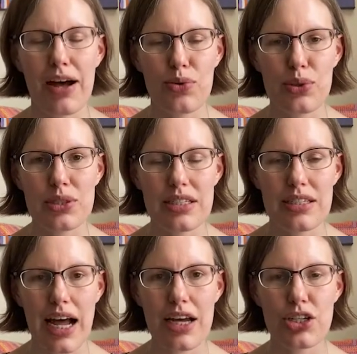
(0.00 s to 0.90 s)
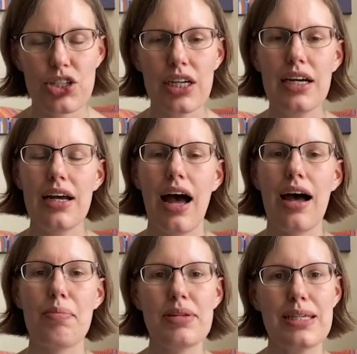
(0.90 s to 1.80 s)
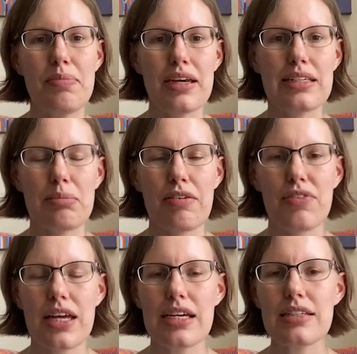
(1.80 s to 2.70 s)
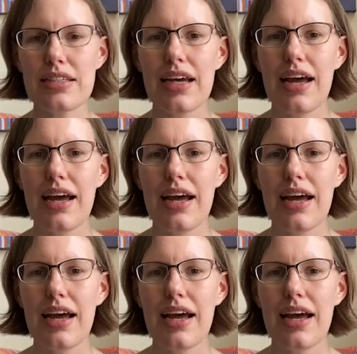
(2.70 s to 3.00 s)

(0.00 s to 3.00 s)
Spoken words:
quarter stash to make some of these.